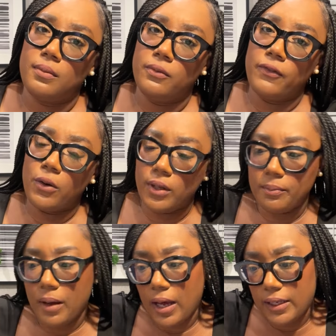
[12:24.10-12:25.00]

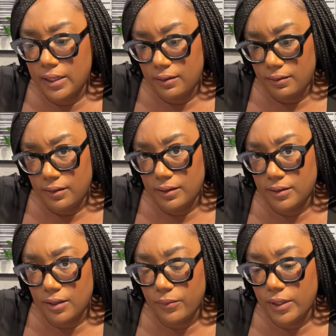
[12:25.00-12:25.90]
voting body and
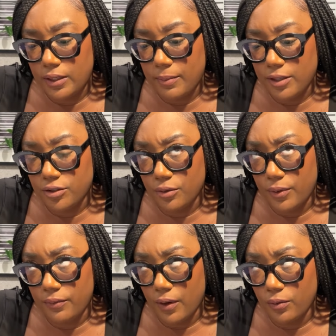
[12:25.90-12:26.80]
said we need to make sure
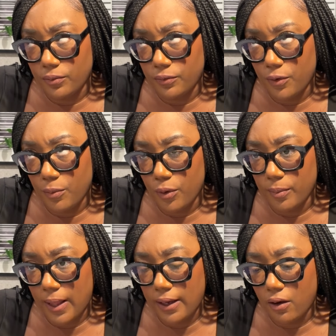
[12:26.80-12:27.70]
we vote for more
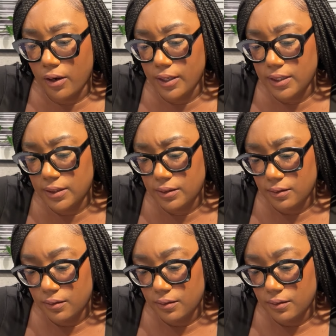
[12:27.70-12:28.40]
black artists.